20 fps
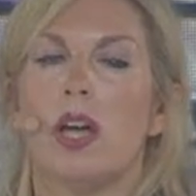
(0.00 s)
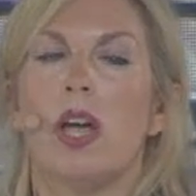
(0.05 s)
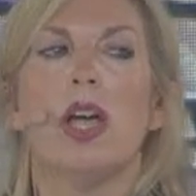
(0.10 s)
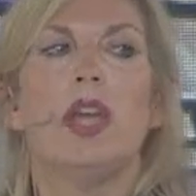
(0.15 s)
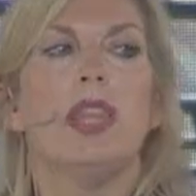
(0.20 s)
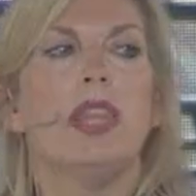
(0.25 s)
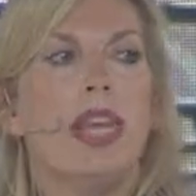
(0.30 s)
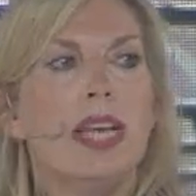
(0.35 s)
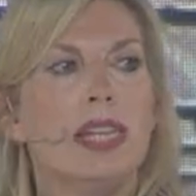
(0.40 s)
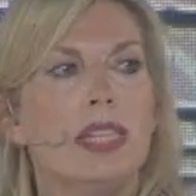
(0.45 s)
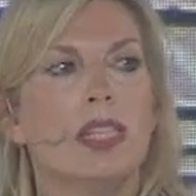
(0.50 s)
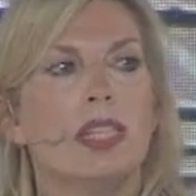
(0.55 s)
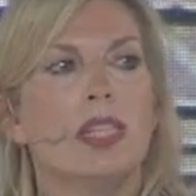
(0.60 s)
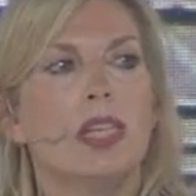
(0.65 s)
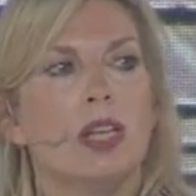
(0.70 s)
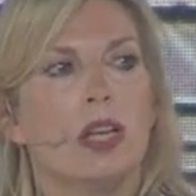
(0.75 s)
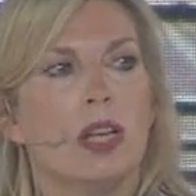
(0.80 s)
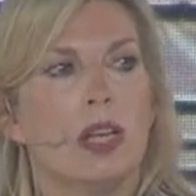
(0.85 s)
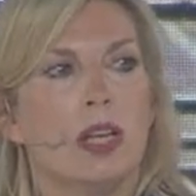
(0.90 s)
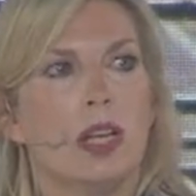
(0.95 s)
This
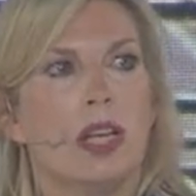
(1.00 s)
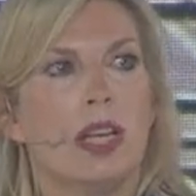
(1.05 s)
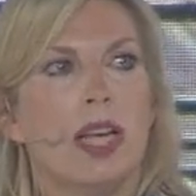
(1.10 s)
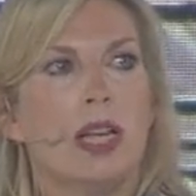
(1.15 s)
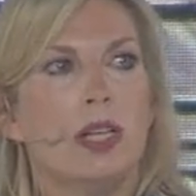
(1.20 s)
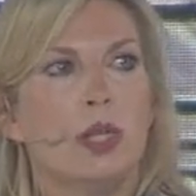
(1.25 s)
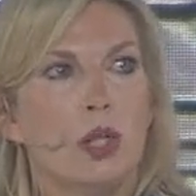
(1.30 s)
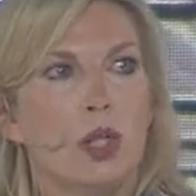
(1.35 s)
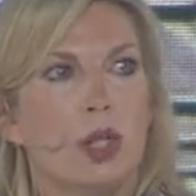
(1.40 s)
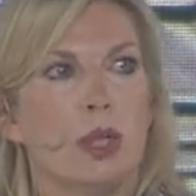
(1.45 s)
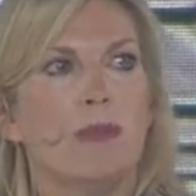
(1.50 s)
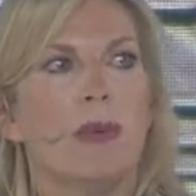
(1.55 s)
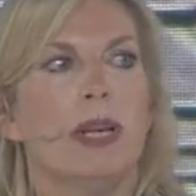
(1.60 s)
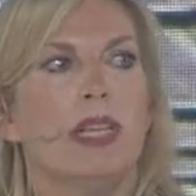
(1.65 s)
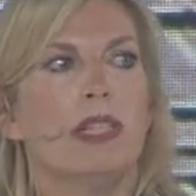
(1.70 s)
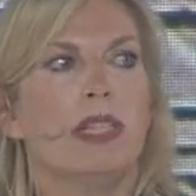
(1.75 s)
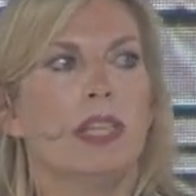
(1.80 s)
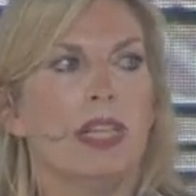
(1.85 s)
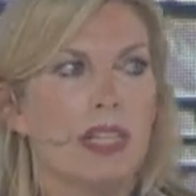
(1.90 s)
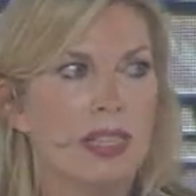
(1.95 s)

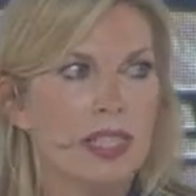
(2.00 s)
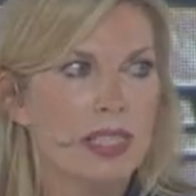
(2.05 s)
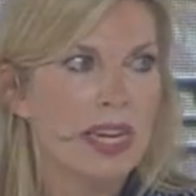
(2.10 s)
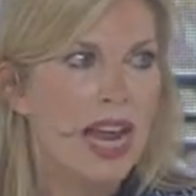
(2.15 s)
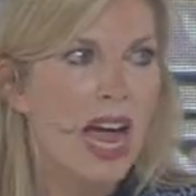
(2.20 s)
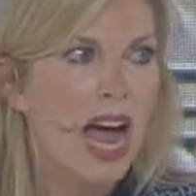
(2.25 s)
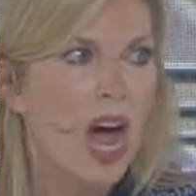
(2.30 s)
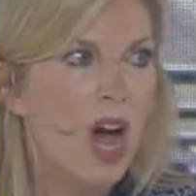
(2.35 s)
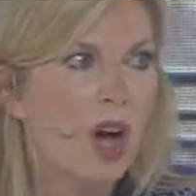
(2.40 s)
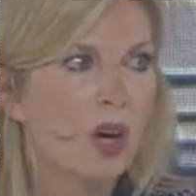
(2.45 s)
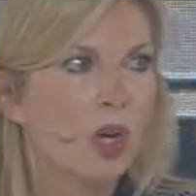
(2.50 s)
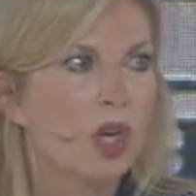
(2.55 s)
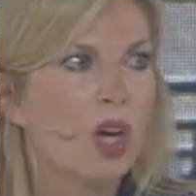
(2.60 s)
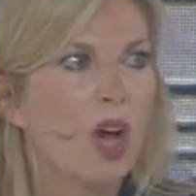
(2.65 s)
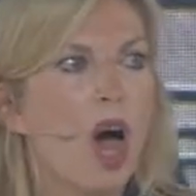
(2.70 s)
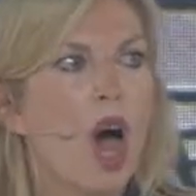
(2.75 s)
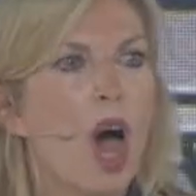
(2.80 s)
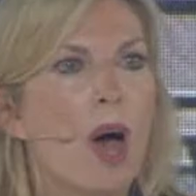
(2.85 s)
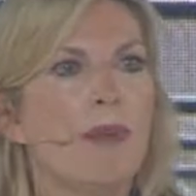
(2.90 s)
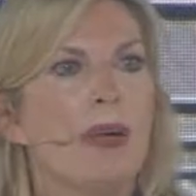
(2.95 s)
instrument is now
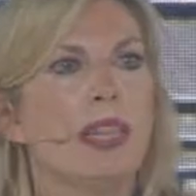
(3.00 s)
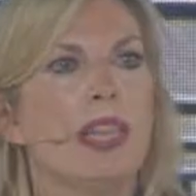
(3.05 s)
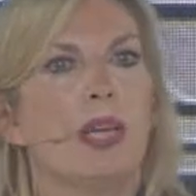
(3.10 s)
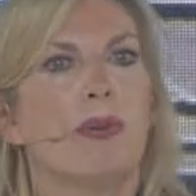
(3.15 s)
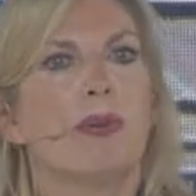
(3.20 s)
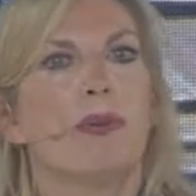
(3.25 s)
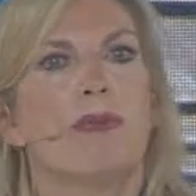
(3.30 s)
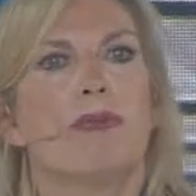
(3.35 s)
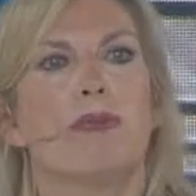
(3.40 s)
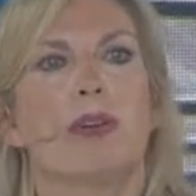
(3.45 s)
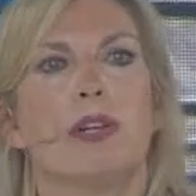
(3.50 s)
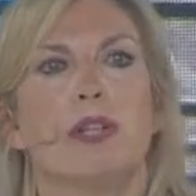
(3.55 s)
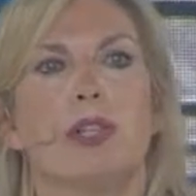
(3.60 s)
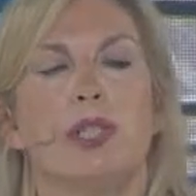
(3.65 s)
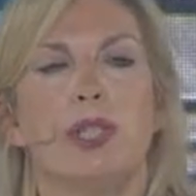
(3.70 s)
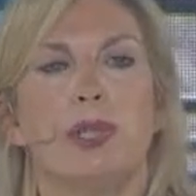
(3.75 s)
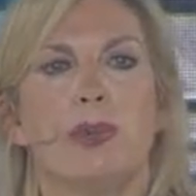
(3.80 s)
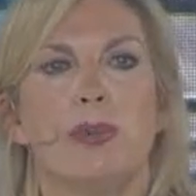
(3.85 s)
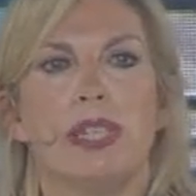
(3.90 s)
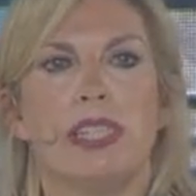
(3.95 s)
commonly referred
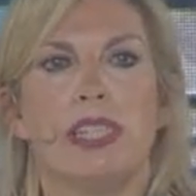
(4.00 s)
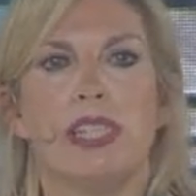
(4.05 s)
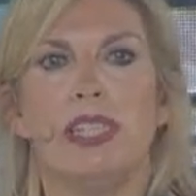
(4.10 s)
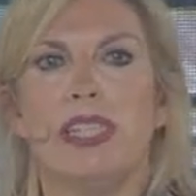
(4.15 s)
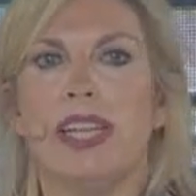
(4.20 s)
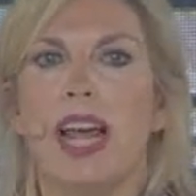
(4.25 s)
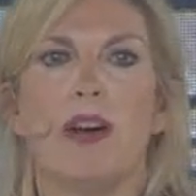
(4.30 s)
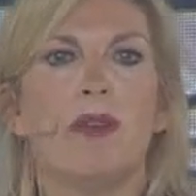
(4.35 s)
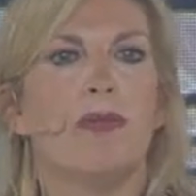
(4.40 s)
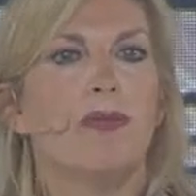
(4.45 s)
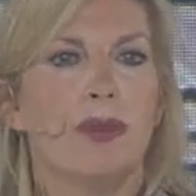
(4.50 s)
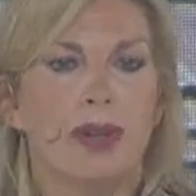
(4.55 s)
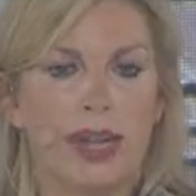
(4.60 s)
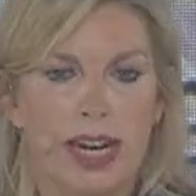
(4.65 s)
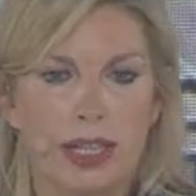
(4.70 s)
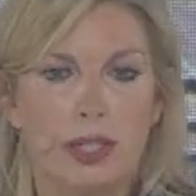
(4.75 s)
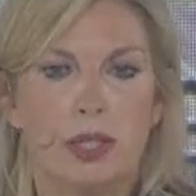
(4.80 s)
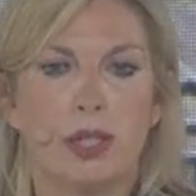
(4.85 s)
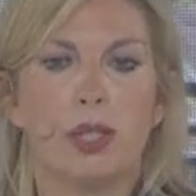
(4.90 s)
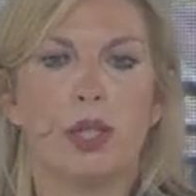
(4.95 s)
to as a debt for
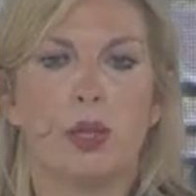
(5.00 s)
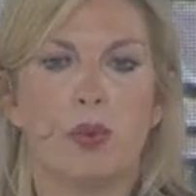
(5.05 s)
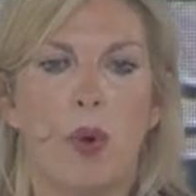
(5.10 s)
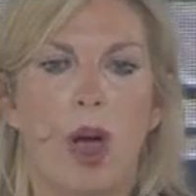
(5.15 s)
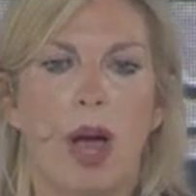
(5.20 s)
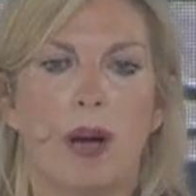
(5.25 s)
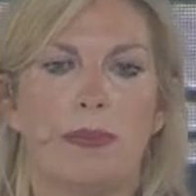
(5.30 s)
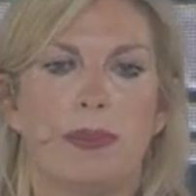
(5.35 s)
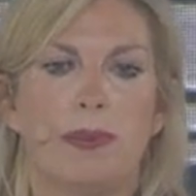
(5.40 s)
nature swap.